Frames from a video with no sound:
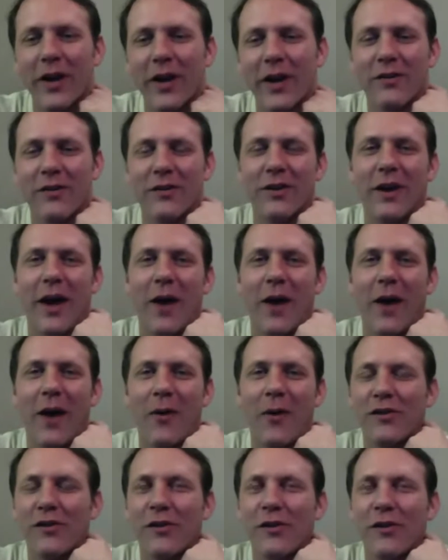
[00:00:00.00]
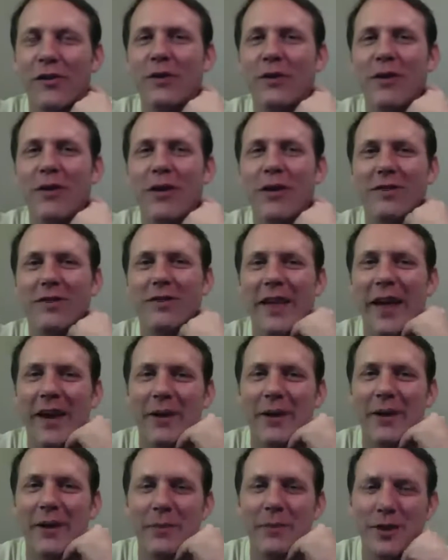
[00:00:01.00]
else how else are you involved in
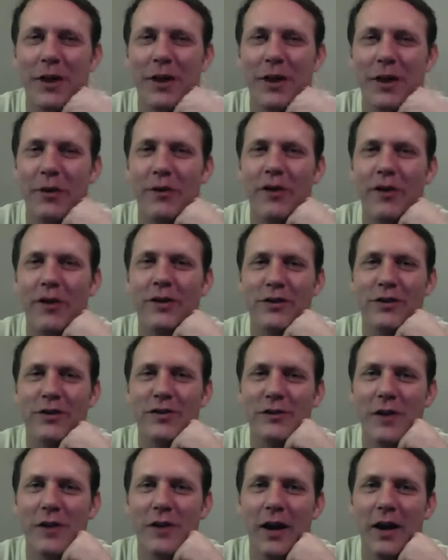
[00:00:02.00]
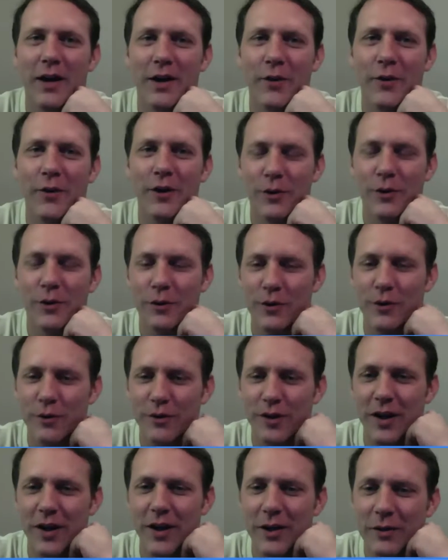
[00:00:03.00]
that? I mean, other than just going and doing
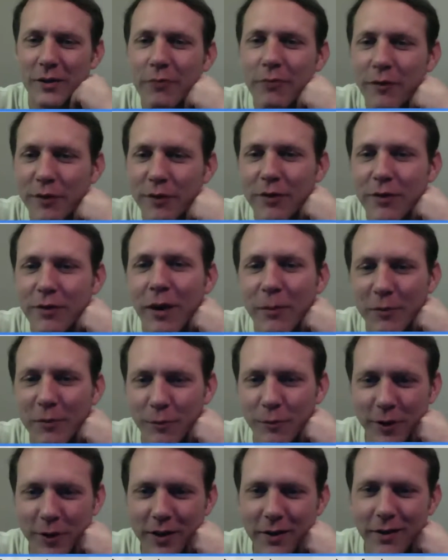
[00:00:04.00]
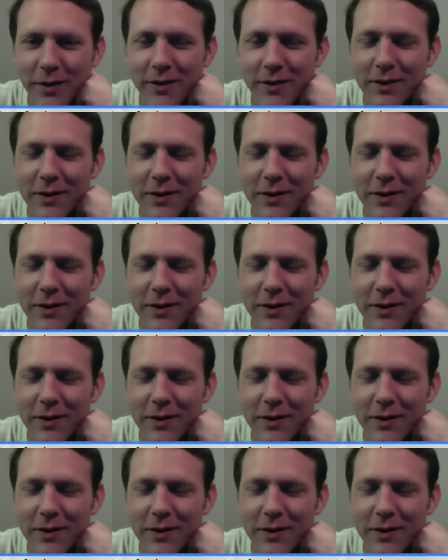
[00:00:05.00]
your thing a few times a week.